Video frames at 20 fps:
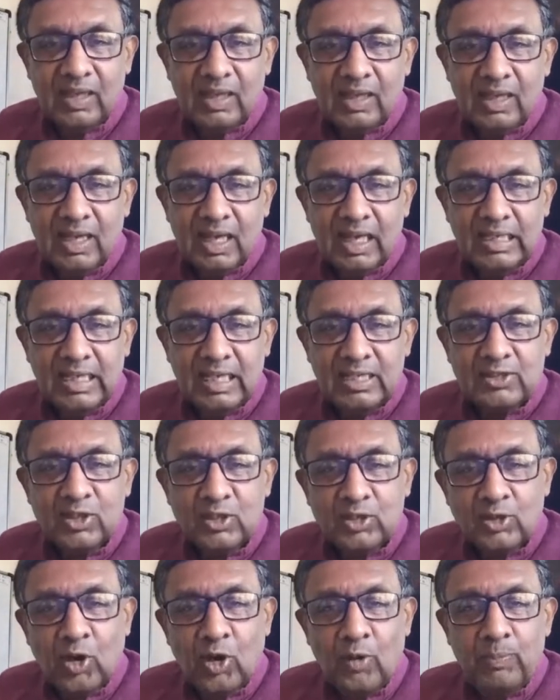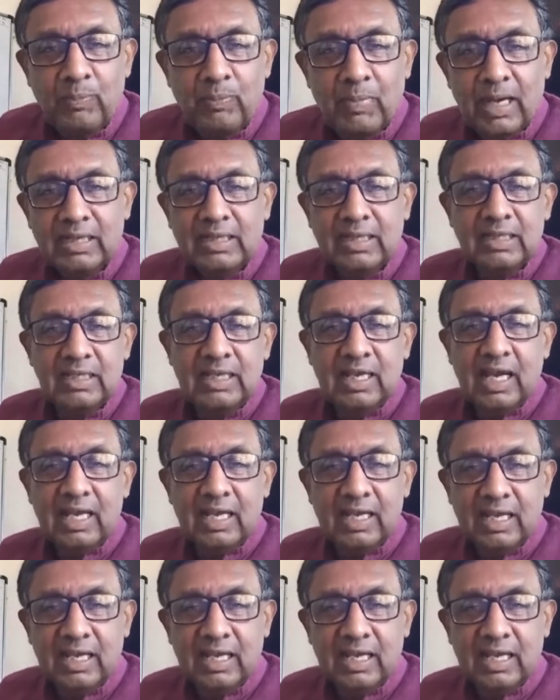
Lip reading: gets a top mark in the IAS,